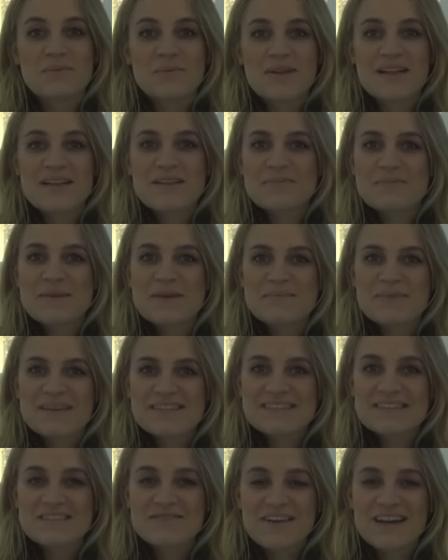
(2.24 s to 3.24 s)
Well, my
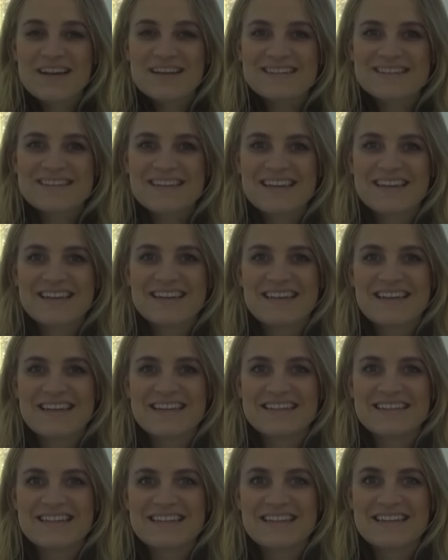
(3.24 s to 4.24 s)
best advice I
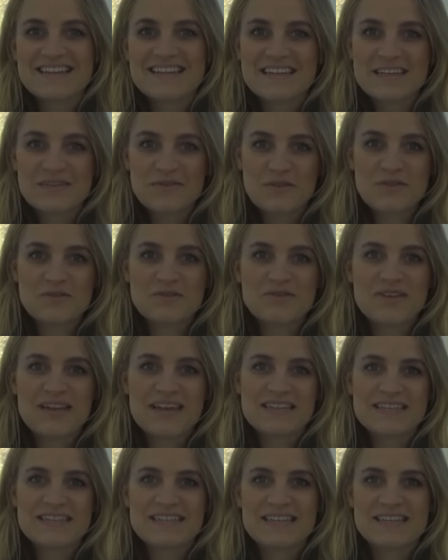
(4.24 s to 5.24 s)
can give all you
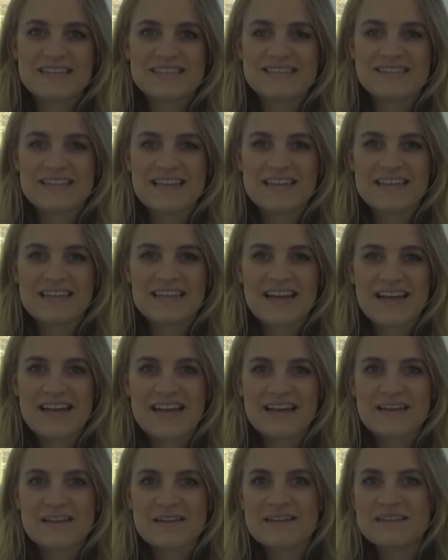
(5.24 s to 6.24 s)
candidates that
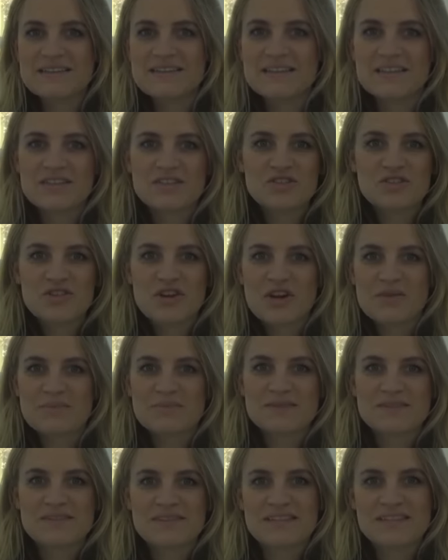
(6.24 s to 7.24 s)
are in the
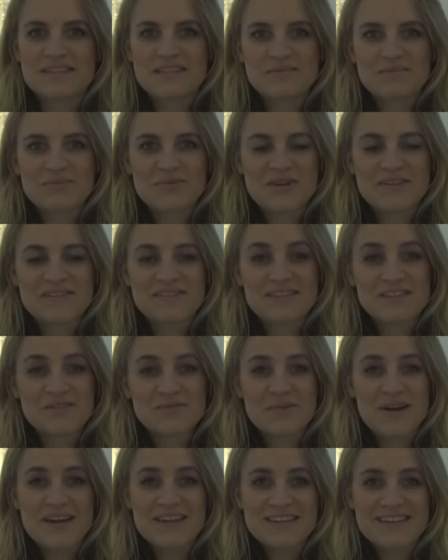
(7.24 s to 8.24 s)
job-seeking
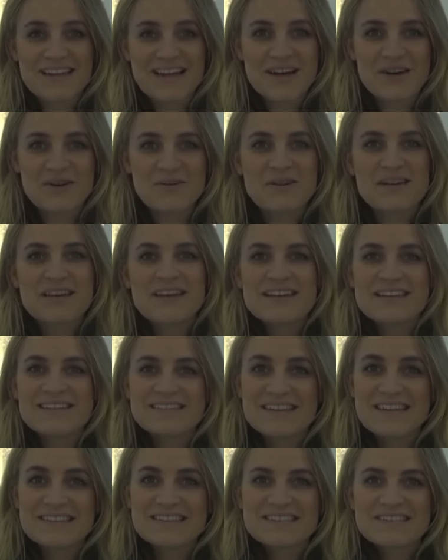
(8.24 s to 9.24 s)
process right now
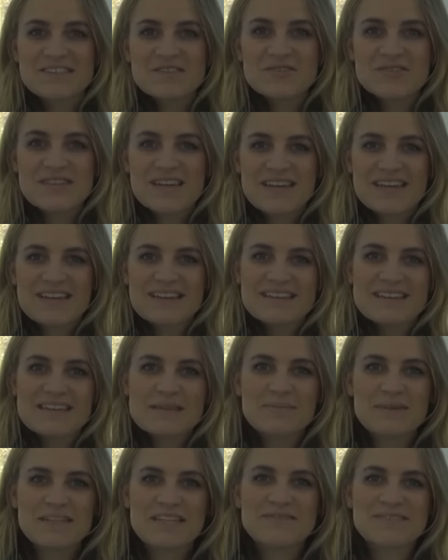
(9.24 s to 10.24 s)
is actually to take a
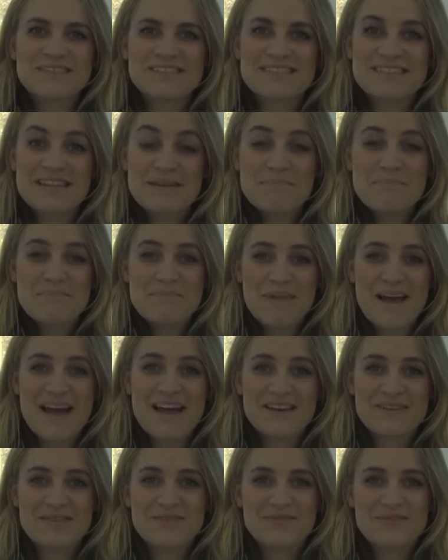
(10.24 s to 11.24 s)
little bit of a step
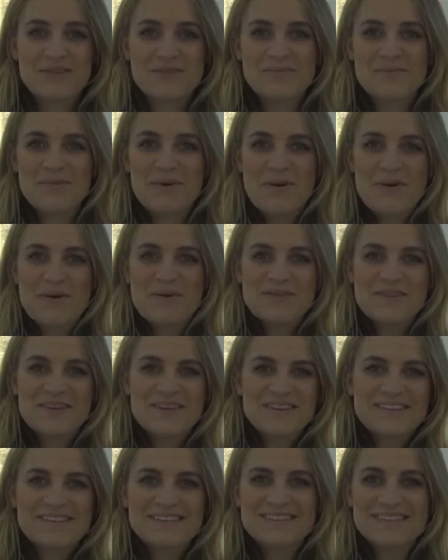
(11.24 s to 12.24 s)
back from all
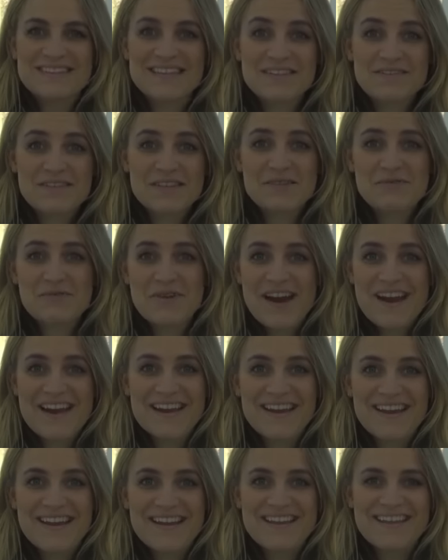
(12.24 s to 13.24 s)
the CV
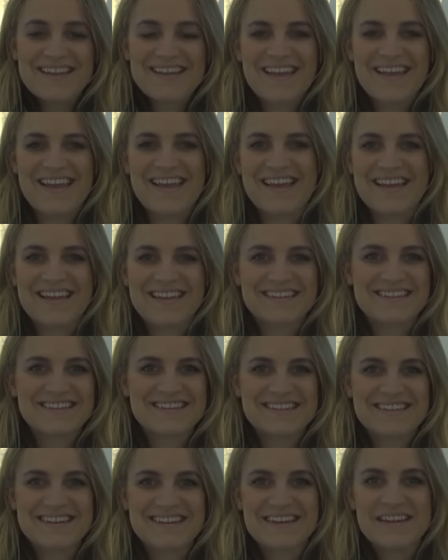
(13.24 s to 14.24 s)
writing and
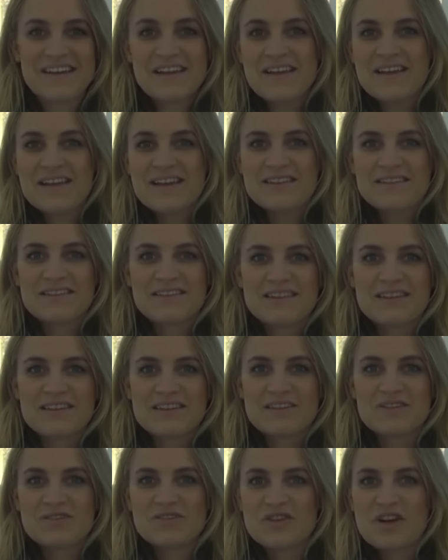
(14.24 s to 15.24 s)

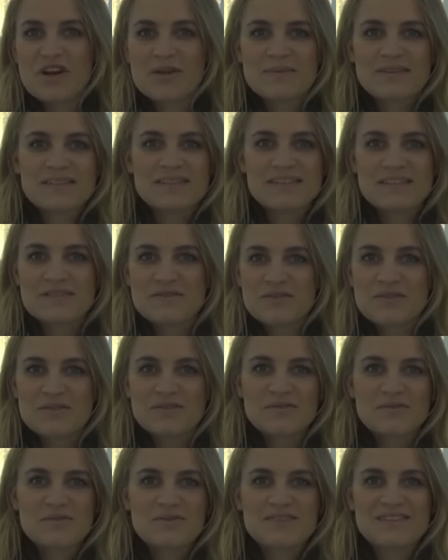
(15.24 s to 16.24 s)
the job
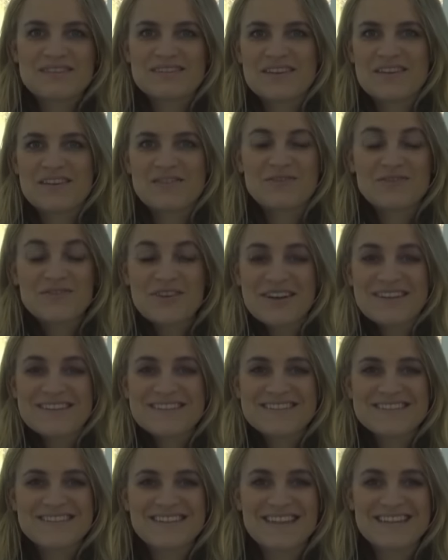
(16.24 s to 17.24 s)
interviews
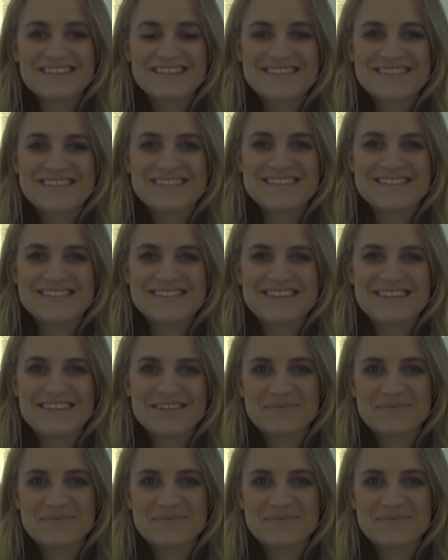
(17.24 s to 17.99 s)
fuss, and just